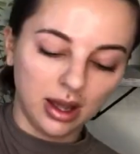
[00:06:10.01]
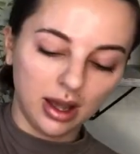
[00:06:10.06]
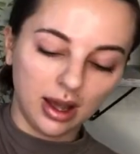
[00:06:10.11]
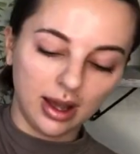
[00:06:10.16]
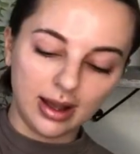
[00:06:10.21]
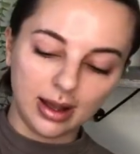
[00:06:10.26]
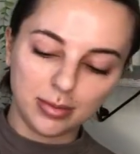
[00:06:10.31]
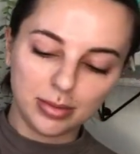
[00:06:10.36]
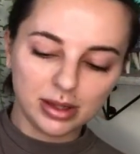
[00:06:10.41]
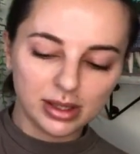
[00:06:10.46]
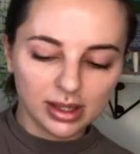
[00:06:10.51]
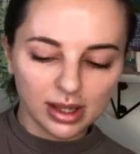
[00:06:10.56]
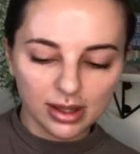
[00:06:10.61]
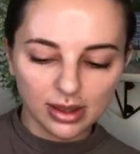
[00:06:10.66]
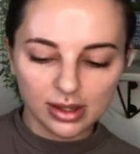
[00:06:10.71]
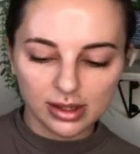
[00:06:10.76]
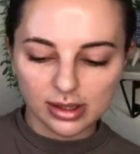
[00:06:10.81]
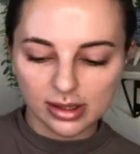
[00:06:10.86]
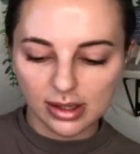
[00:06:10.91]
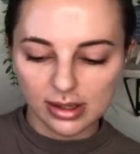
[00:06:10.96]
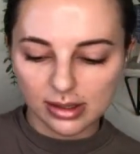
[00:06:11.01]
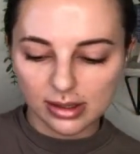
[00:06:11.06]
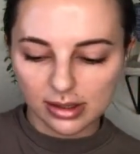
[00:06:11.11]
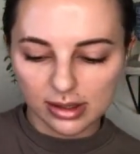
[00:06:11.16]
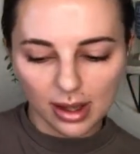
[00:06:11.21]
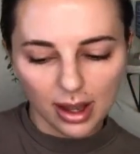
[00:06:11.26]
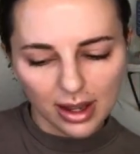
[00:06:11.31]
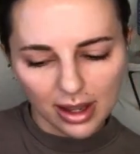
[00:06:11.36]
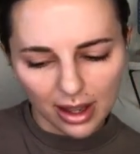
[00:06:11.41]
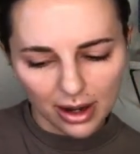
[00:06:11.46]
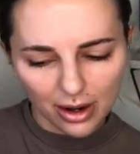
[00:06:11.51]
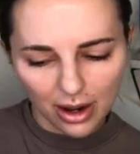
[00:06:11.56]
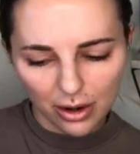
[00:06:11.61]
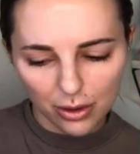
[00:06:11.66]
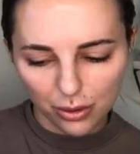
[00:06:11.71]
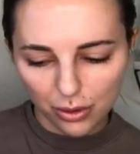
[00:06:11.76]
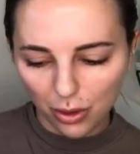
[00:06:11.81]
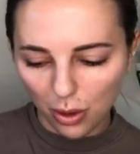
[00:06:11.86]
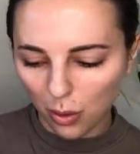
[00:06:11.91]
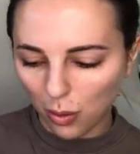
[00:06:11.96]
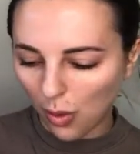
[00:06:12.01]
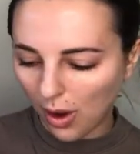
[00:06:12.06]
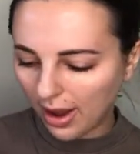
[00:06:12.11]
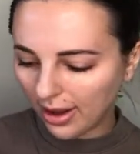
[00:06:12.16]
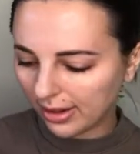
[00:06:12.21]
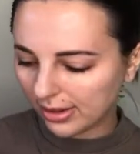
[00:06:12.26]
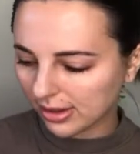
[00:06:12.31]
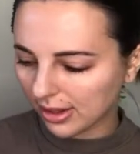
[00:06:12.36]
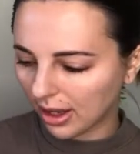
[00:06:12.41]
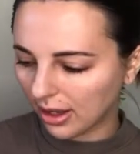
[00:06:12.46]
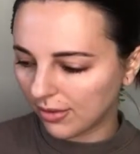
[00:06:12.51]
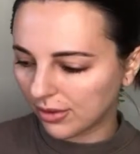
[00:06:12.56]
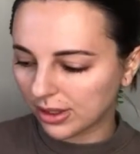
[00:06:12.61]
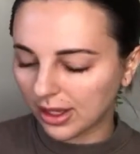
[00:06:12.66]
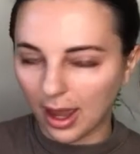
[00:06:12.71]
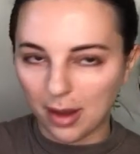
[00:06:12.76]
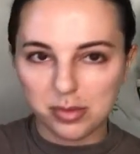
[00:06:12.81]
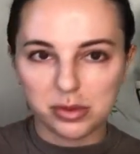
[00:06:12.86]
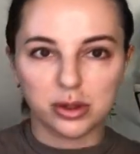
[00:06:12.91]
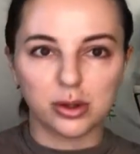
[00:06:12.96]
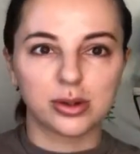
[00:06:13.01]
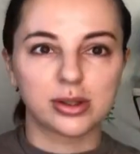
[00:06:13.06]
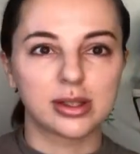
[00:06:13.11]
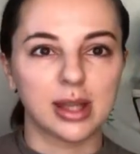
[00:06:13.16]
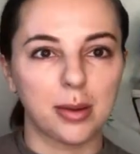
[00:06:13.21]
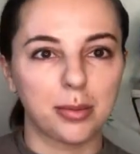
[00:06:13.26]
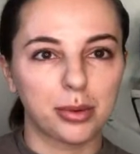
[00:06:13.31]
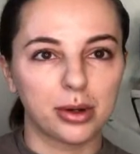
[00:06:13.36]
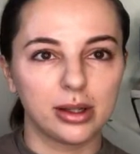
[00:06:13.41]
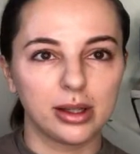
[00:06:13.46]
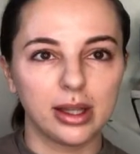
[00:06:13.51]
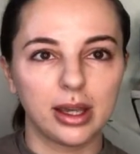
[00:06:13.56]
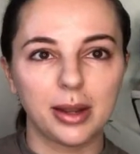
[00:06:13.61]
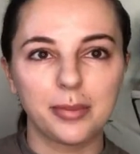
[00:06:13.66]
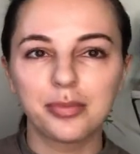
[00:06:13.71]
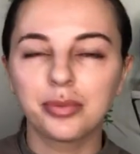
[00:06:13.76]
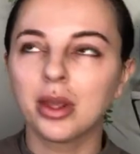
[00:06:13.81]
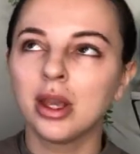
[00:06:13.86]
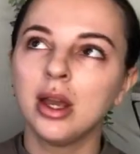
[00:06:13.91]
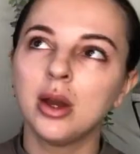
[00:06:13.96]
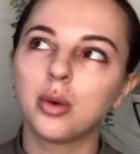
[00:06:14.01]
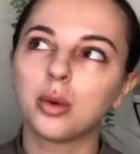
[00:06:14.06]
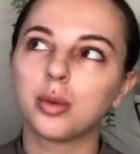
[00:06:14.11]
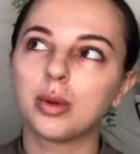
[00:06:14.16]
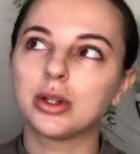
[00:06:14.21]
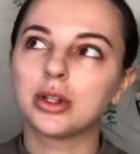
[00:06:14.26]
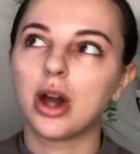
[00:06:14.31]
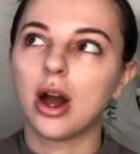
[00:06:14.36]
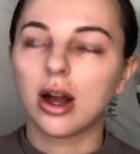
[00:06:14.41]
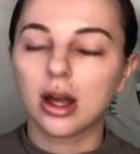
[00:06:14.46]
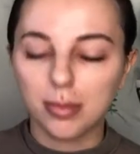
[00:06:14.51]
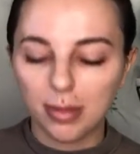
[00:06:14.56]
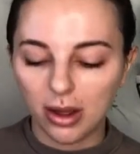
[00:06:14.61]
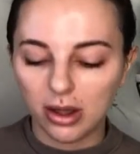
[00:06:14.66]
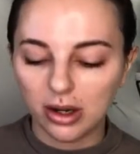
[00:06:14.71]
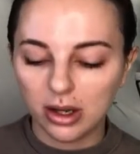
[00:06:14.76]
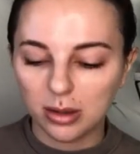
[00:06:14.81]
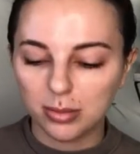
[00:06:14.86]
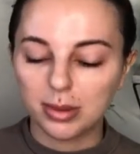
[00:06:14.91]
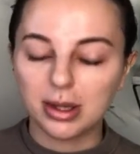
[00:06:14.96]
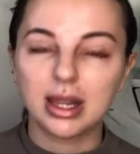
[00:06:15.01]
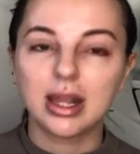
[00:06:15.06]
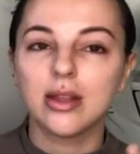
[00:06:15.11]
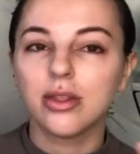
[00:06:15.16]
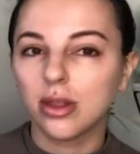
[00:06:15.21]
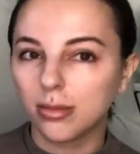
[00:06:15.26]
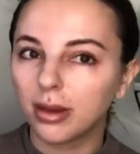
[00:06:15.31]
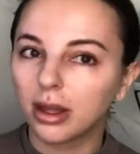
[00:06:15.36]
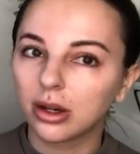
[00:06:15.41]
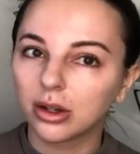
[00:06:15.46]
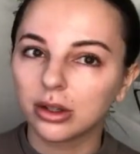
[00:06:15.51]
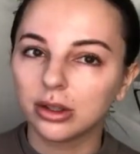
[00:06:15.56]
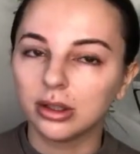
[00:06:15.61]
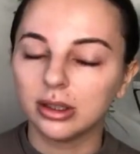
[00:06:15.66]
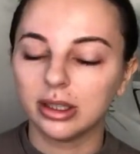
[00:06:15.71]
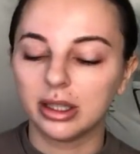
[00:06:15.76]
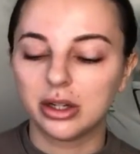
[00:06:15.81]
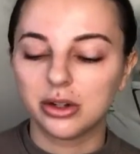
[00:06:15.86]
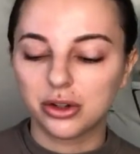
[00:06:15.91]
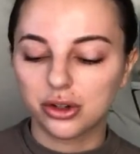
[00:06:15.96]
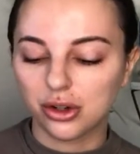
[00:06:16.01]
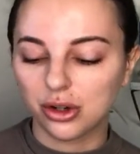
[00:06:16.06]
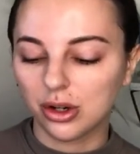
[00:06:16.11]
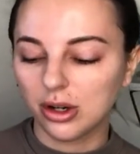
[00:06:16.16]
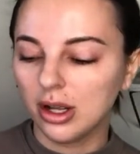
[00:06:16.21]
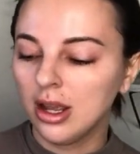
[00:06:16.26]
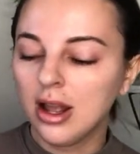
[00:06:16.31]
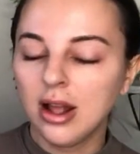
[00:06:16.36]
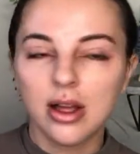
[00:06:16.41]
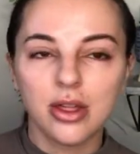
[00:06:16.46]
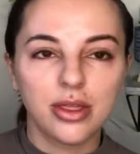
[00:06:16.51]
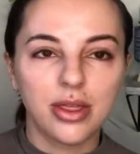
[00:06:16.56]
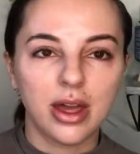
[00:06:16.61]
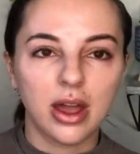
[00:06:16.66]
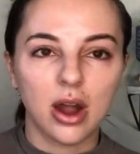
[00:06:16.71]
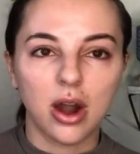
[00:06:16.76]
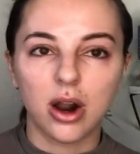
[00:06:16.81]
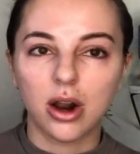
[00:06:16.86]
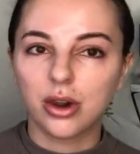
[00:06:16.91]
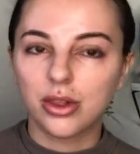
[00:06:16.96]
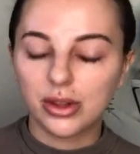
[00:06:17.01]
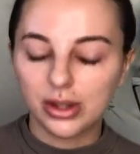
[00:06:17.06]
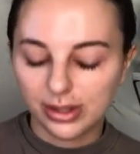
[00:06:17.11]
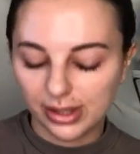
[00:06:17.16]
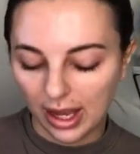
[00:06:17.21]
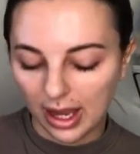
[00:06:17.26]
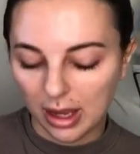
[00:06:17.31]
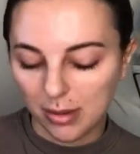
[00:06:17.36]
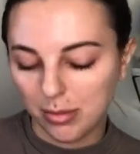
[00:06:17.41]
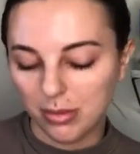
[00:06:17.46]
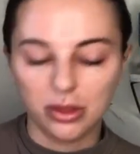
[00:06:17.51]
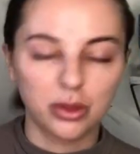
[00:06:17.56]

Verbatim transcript: Um, this, this is, I don't know why it's kind of kept so separately when we talk about it, but in the medical literature, they are the same.